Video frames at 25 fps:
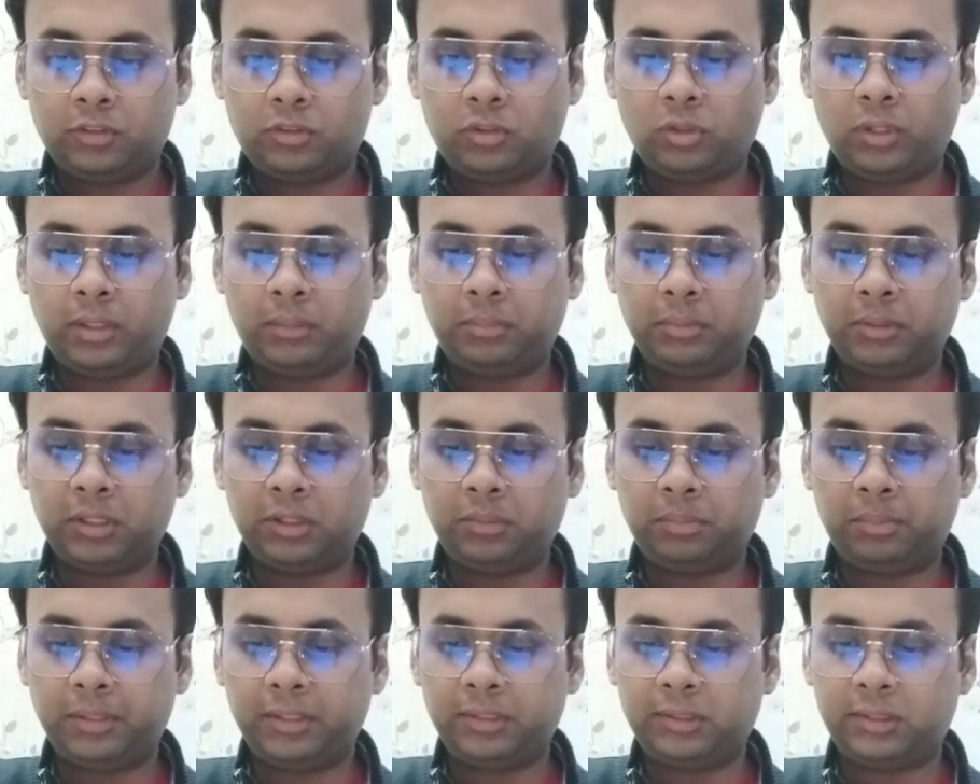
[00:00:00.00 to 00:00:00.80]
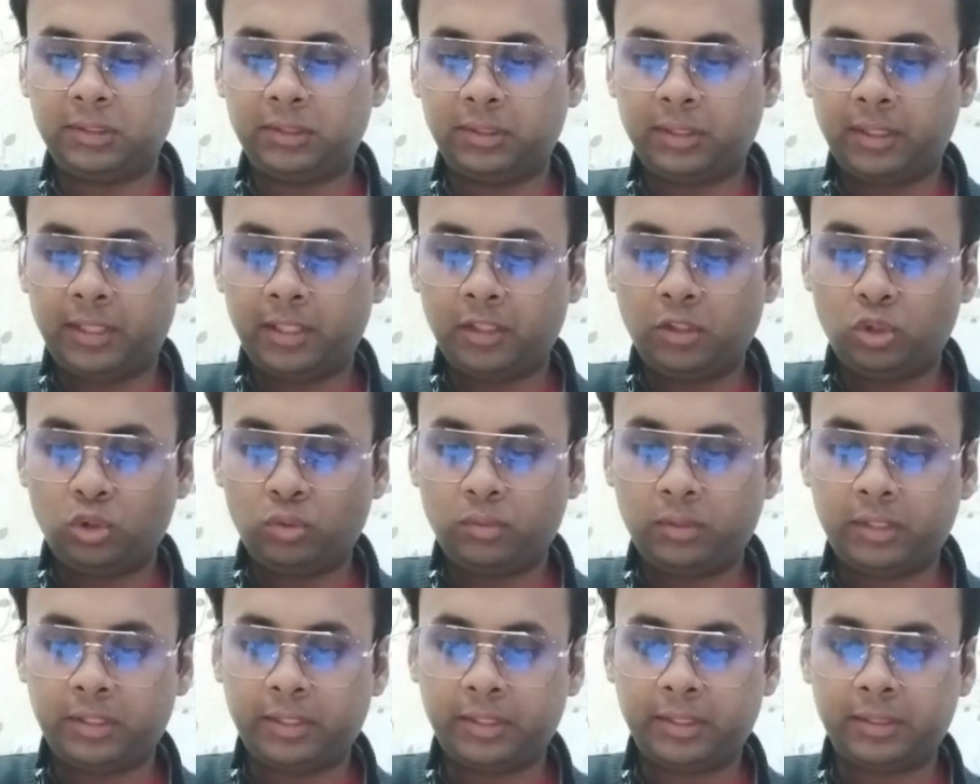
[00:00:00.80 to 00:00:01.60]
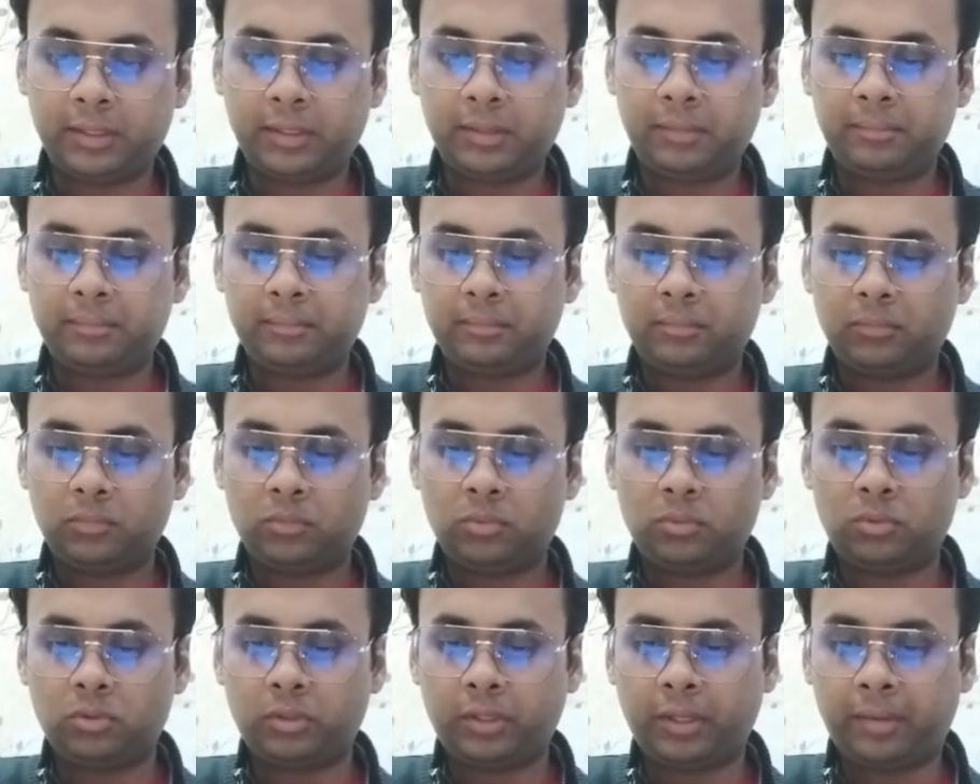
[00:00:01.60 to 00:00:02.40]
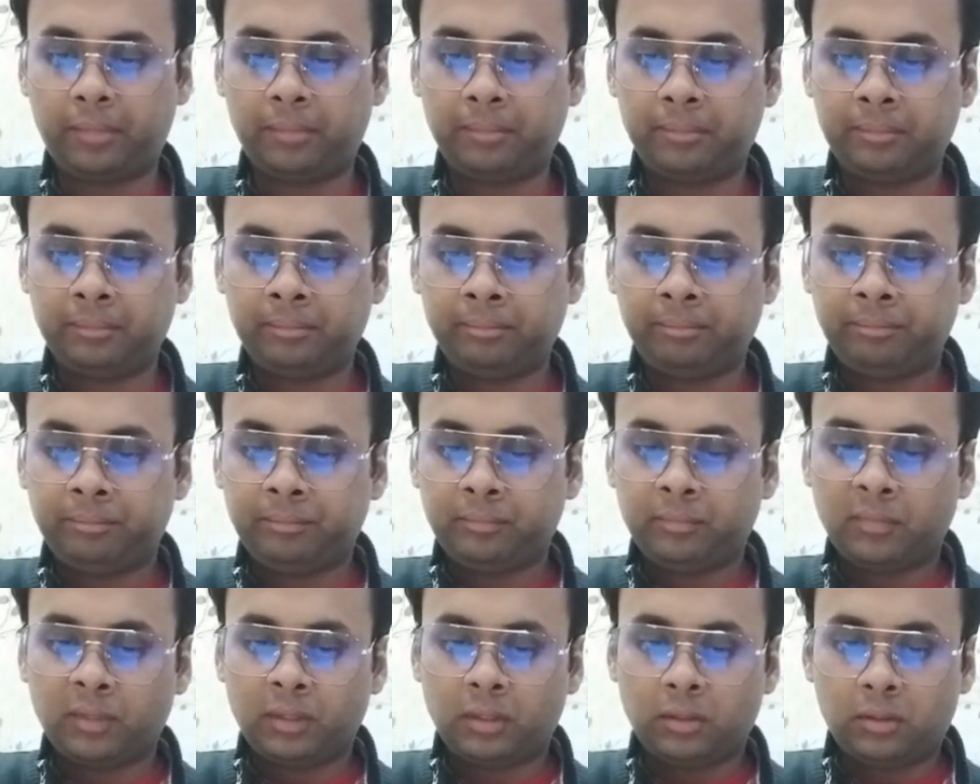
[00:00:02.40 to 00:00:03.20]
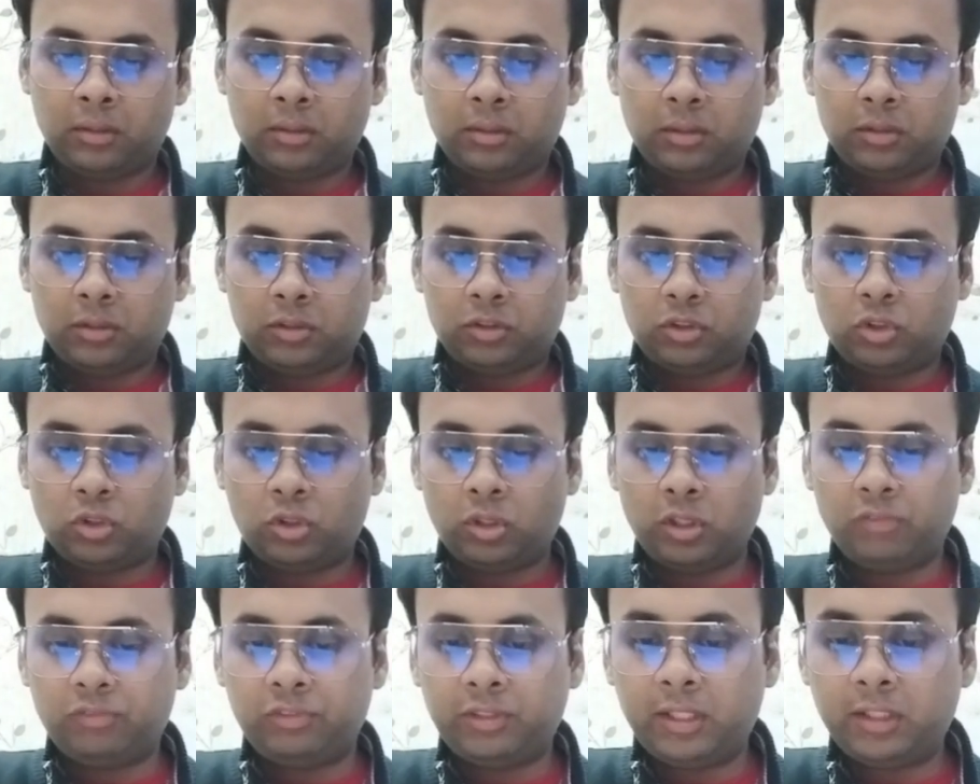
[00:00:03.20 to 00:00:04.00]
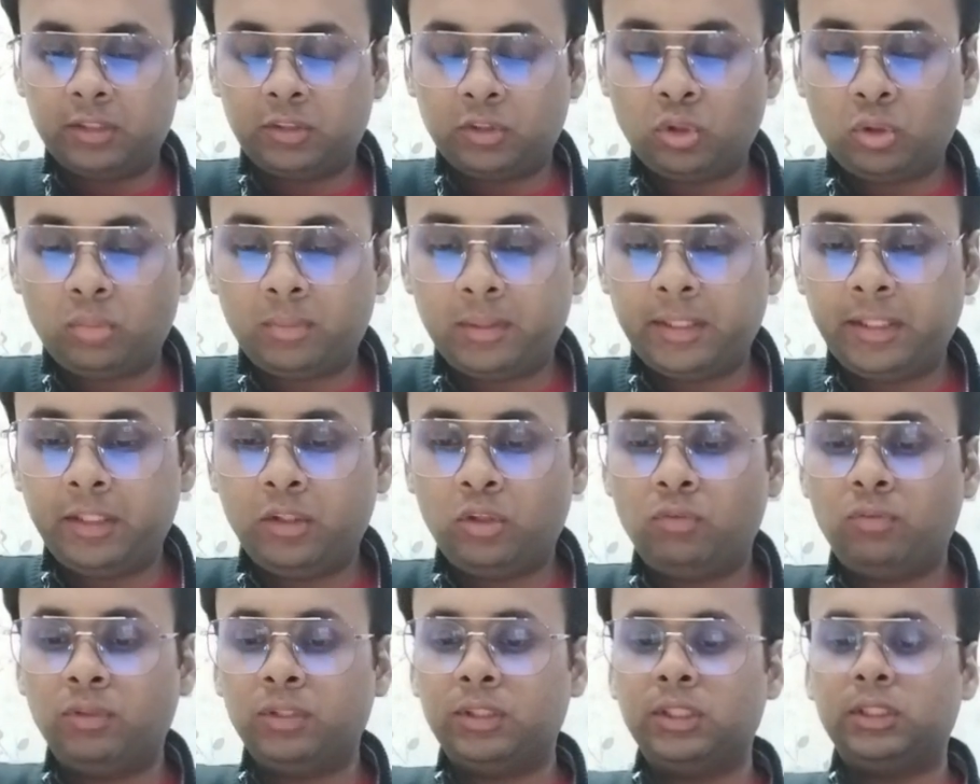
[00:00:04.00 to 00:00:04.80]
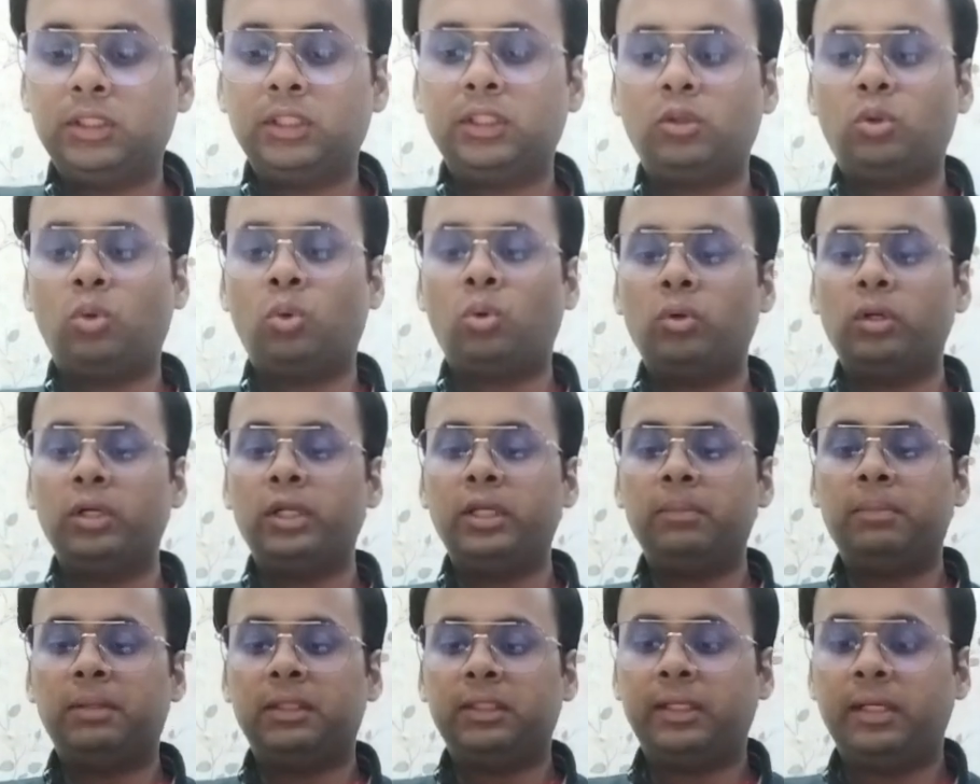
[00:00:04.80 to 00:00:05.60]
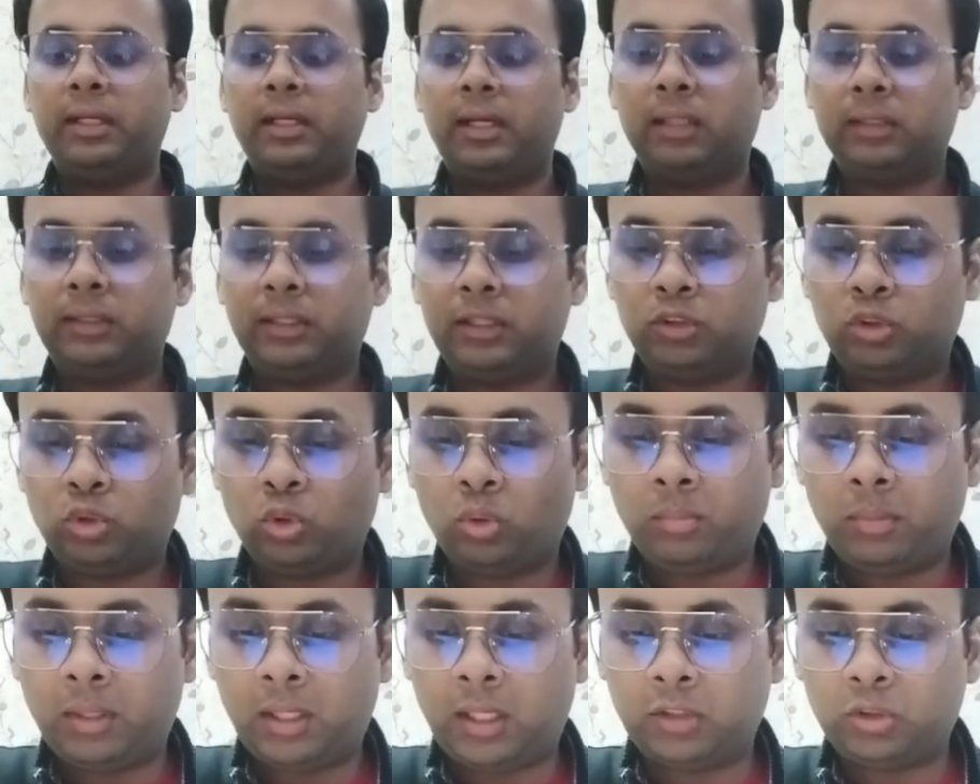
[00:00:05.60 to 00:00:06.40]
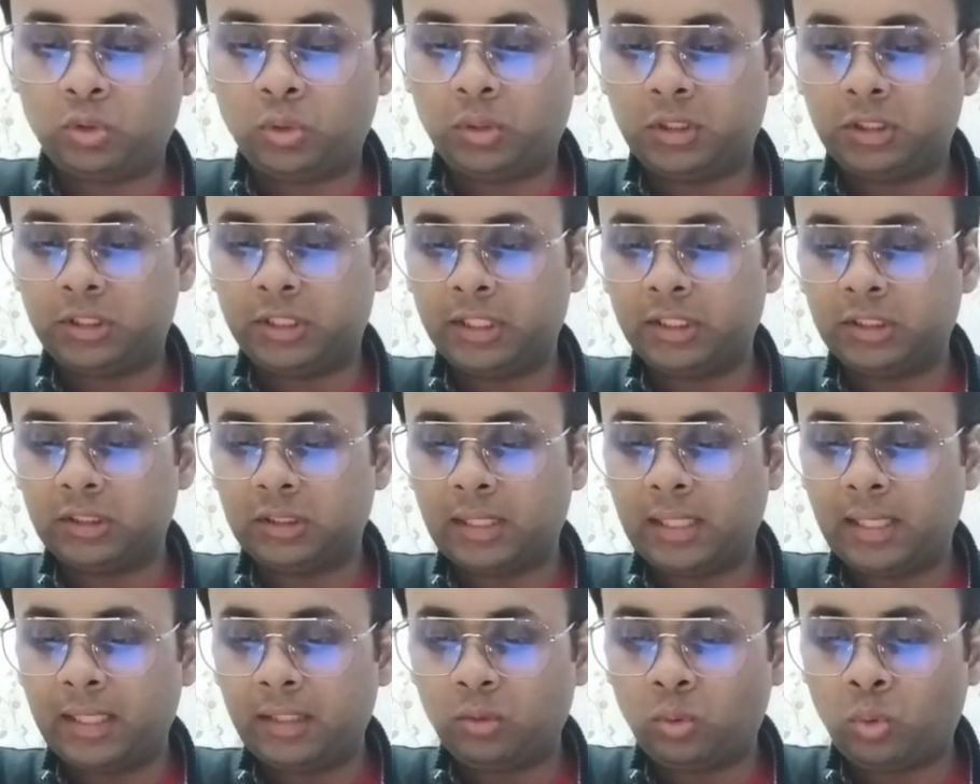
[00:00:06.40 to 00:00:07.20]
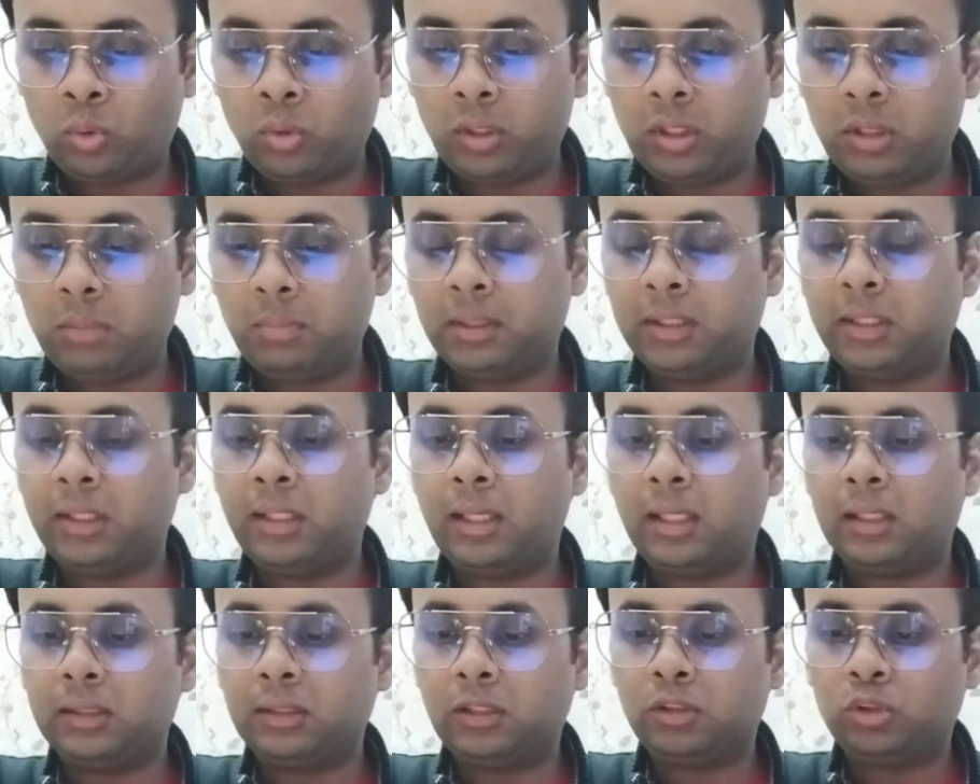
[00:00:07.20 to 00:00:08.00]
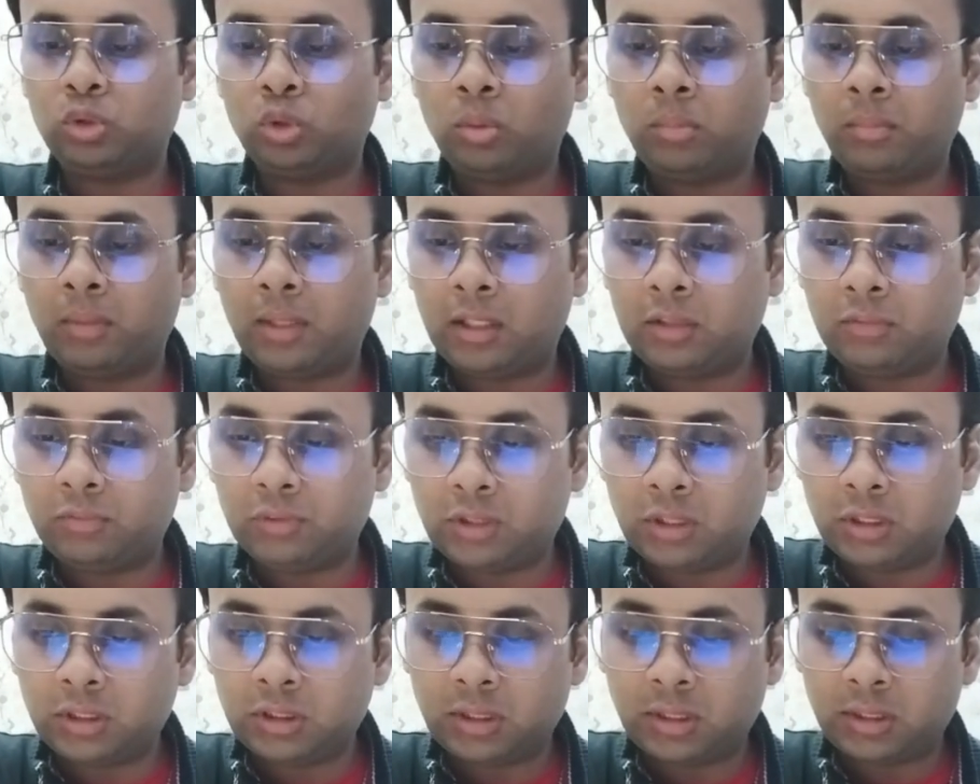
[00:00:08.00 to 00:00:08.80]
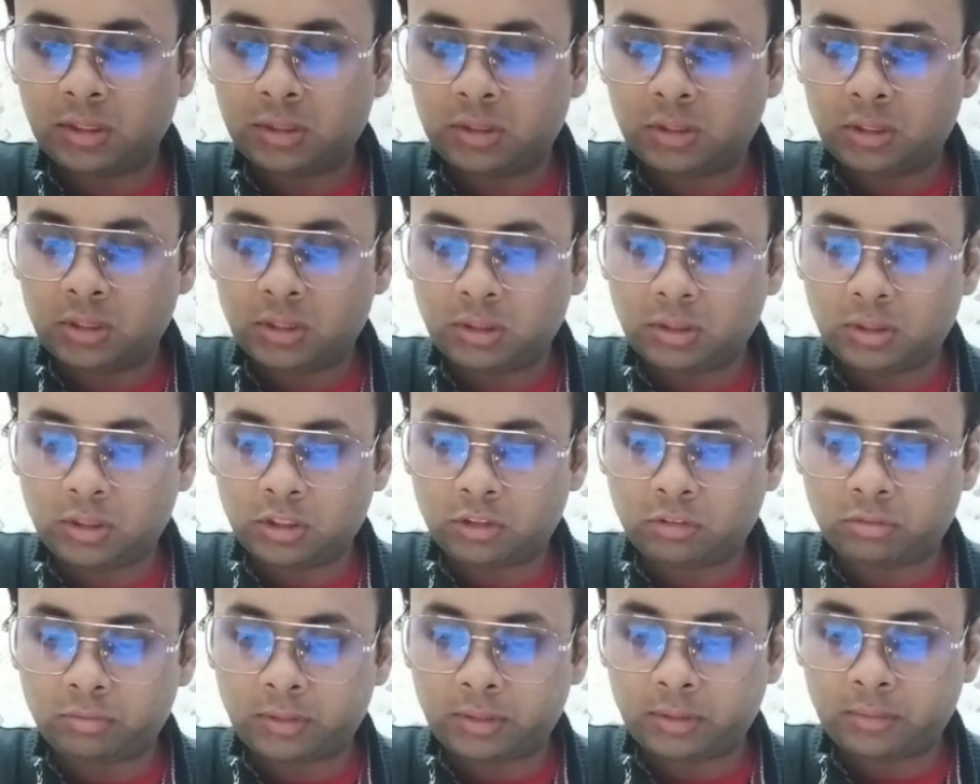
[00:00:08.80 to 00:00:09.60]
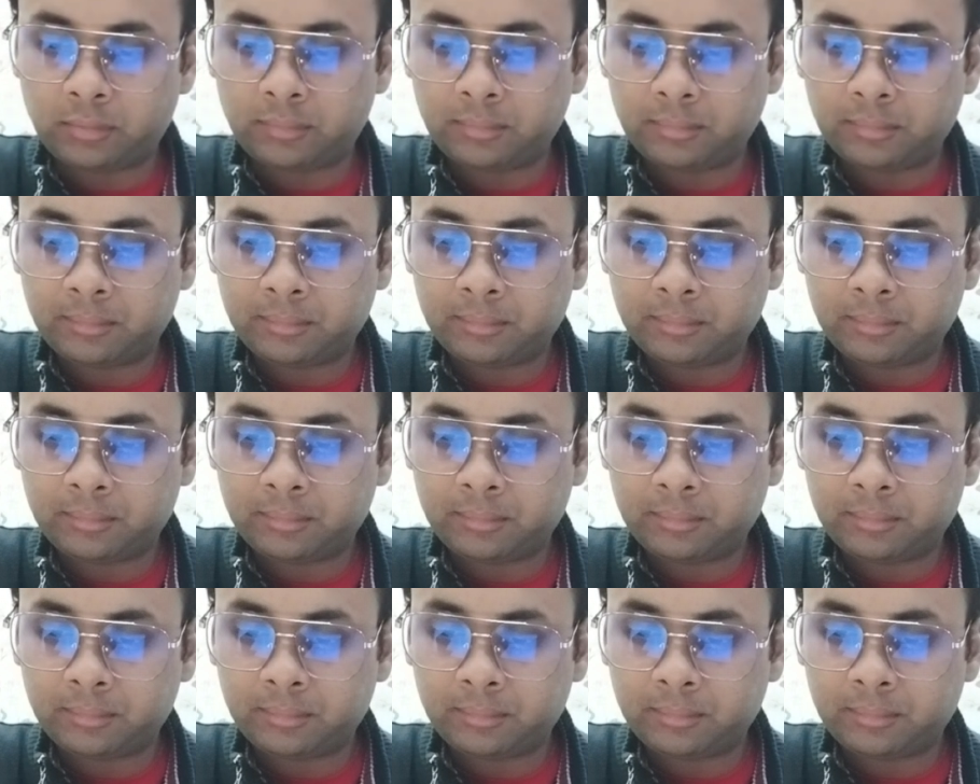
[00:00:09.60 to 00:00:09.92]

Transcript: so let me just paste the scenario over here. Okay, so if there is nobody who visited only Badrinath and Somnath, so it says that only Badrinath and Somnath, which reason is this? This one.